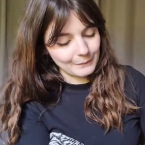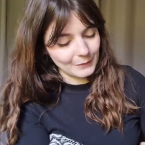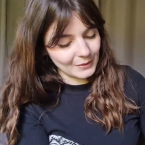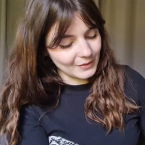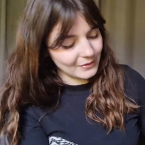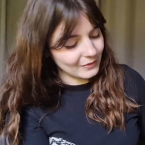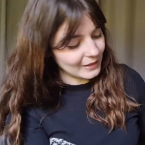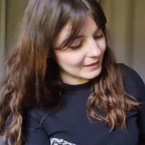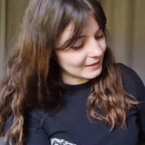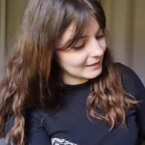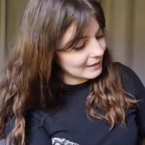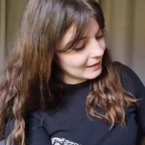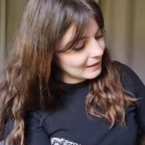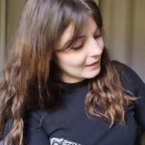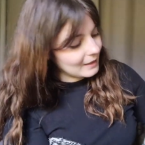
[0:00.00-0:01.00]

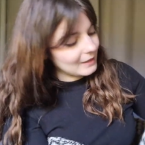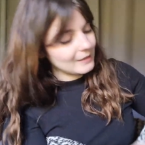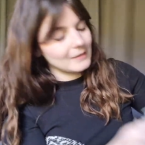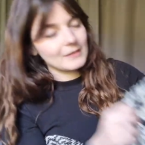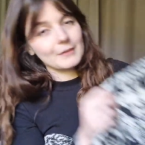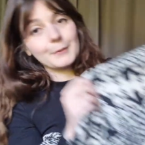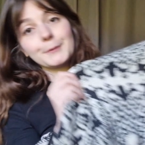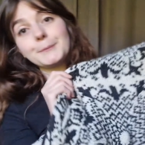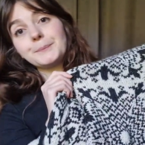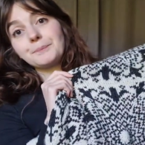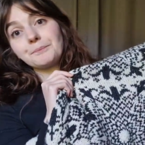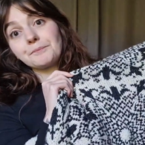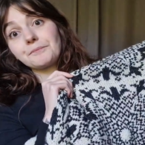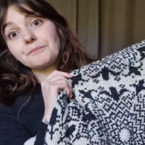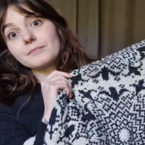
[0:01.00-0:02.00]
fit. So,
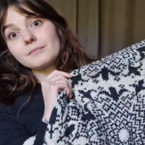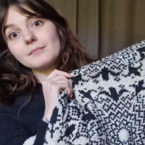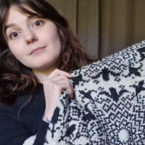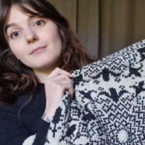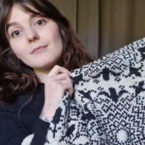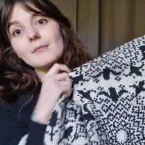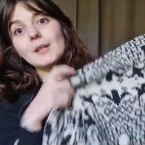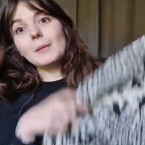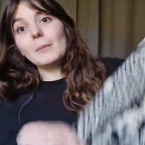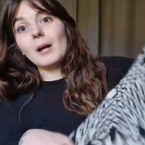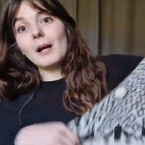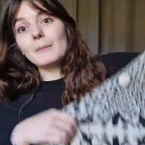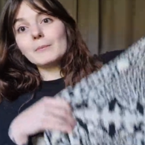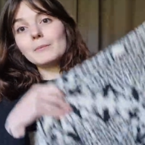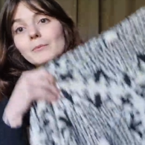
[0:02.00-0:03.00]
but
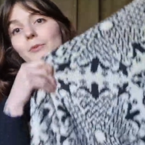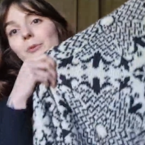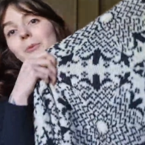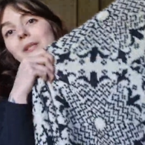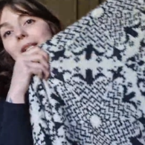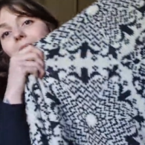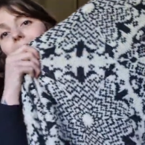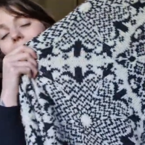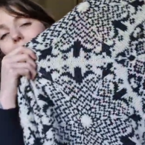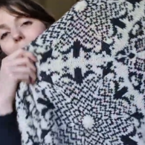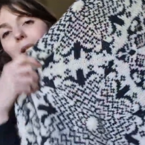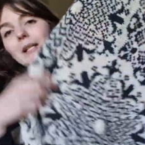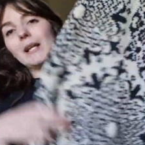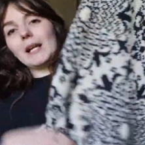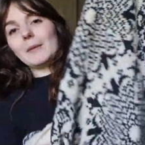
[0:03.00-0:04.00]
I'm really,
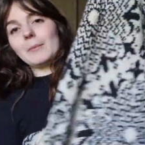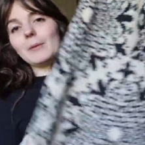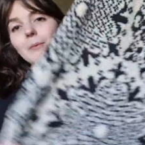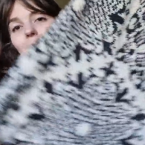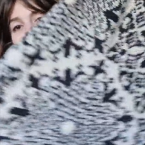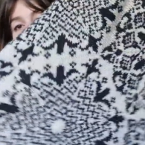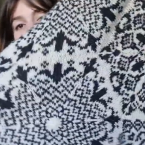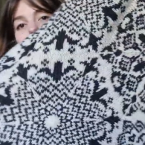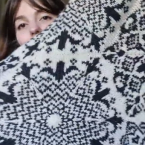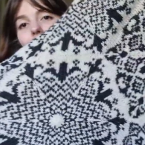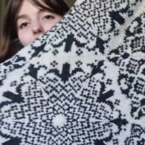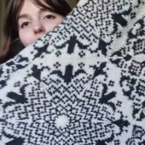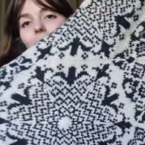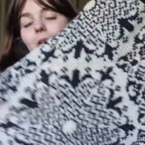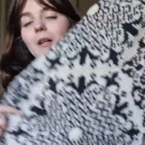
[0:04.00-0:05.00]
really happy with the
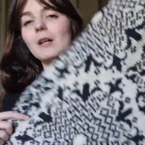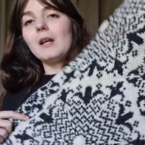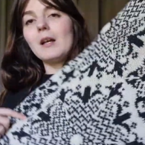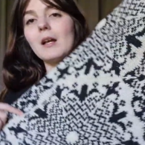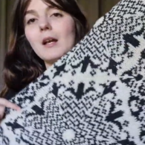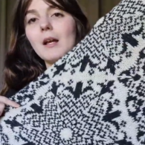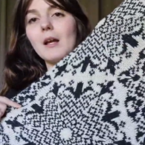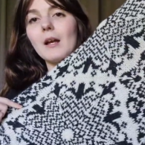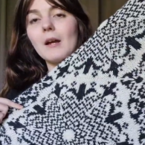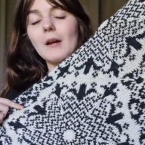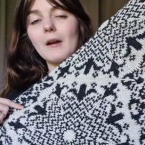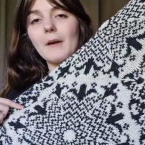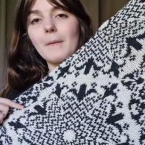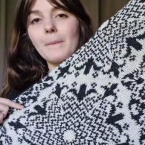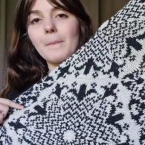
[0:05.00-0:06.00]
result.
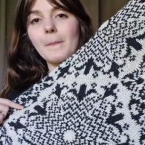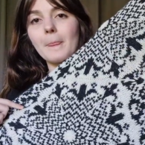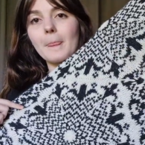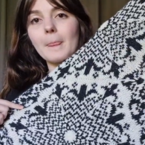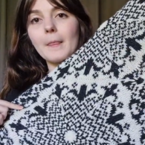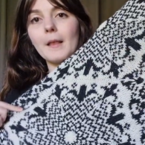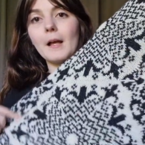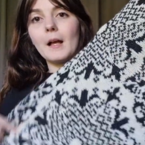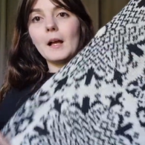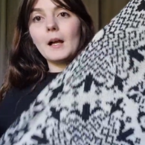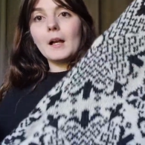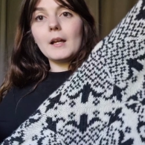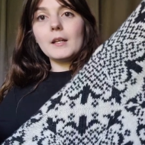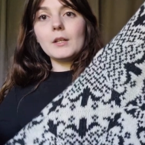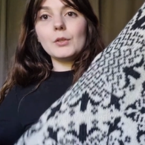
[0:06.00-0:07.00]

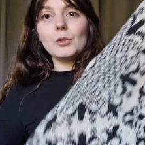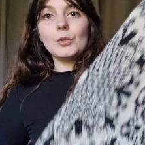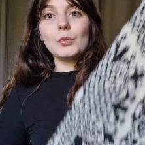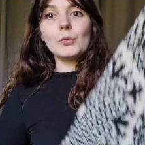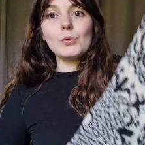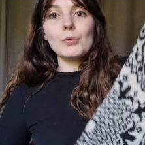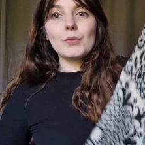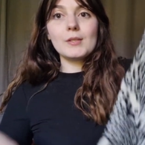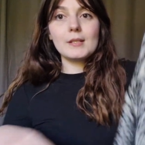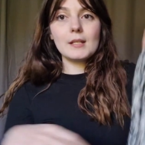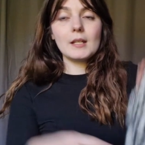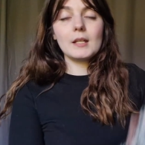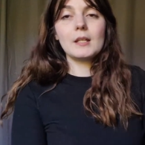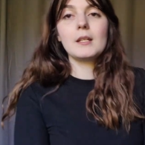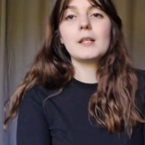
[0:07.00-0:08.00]
I used
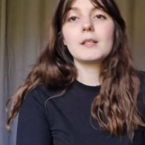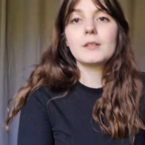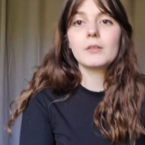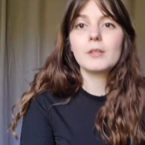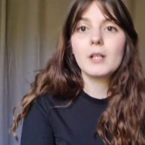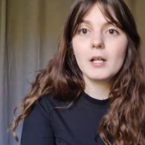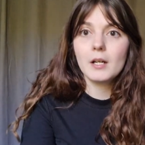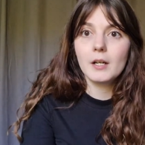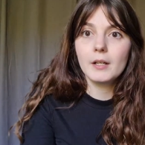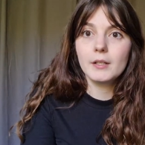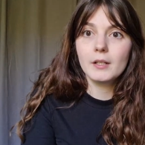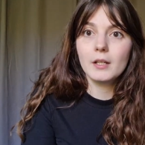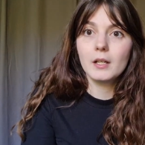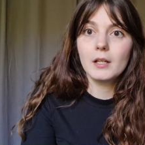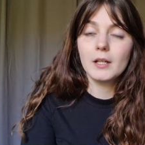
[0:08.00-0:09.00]

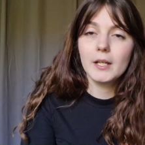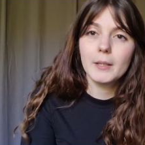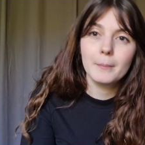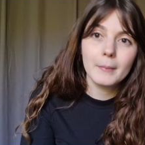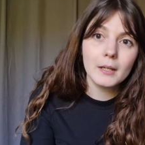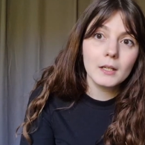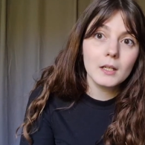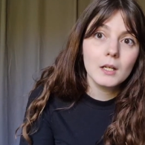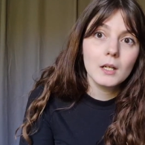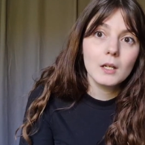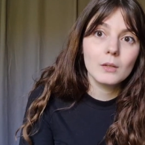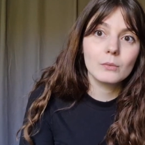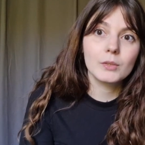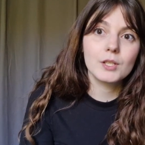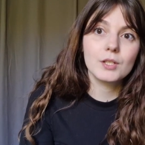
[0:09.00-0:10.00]
Hjertegarn Limma,
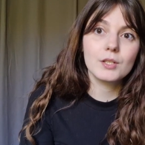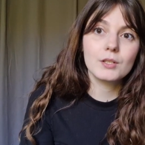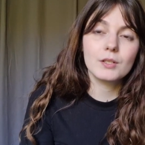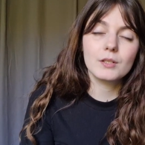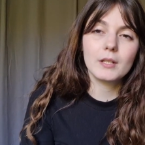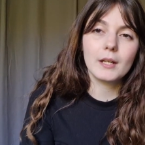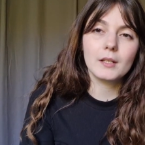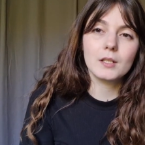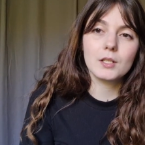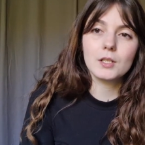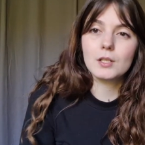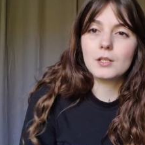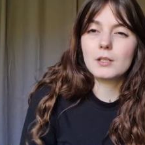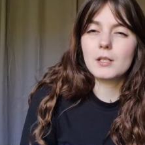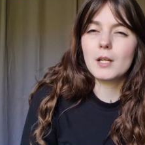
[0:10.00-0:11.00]
which is the
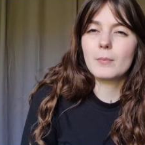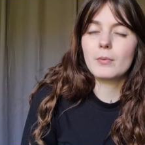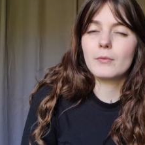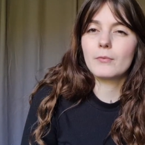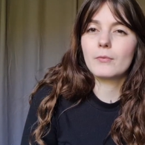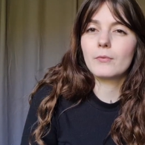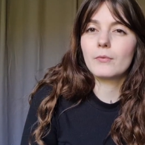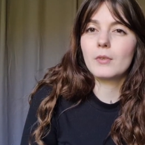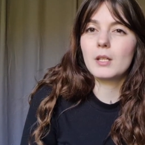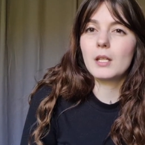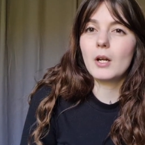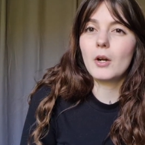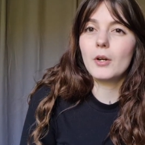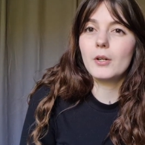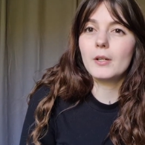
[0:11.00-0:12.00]
Danish type of
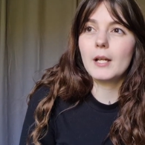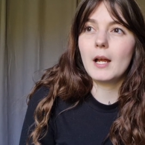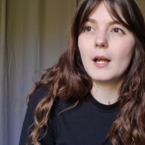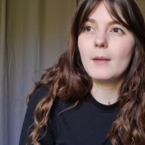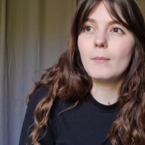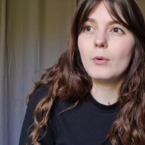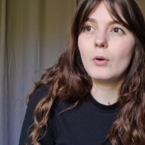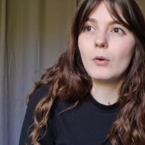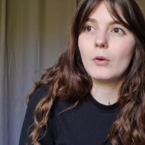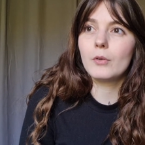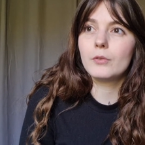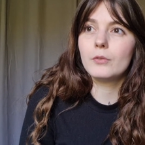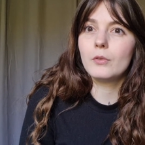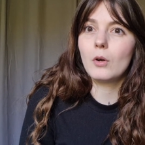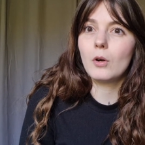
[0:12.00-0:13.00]
yarn that I bought
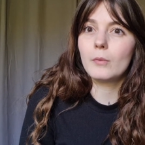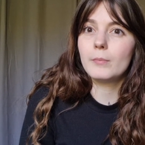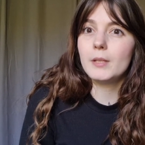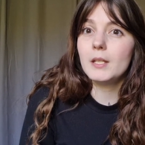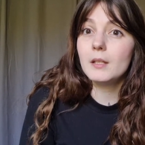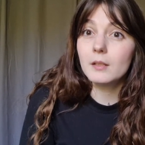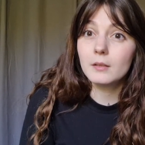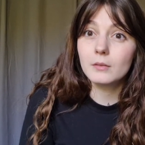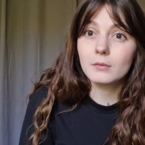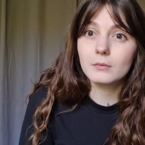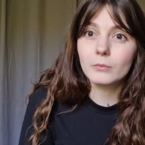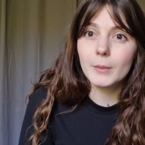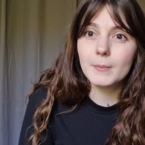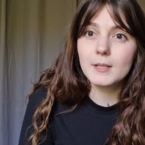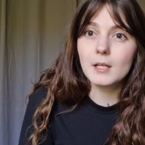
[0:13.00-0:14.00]
on Obi
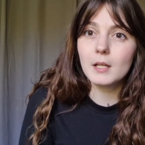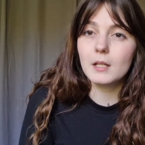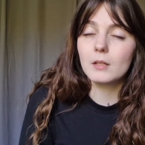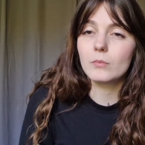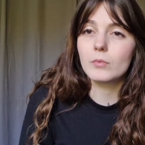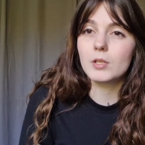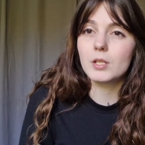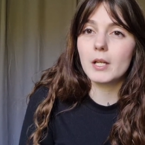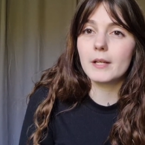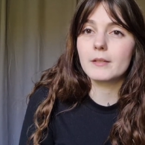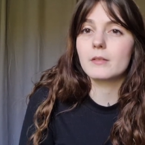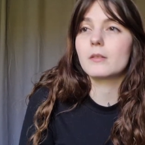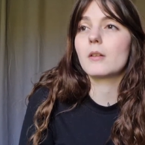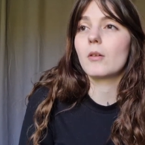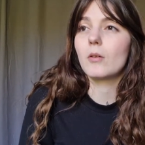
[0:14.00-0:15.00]
website, which
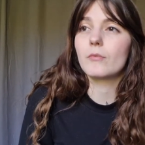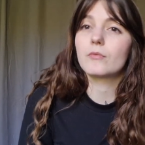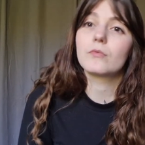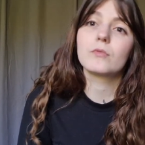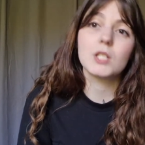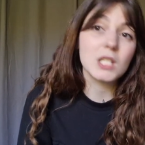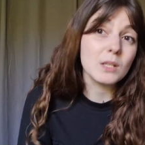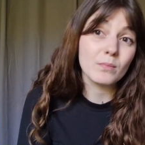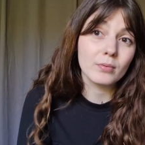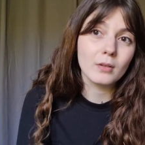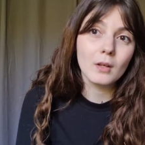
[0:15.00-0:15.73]
has a lot of cheap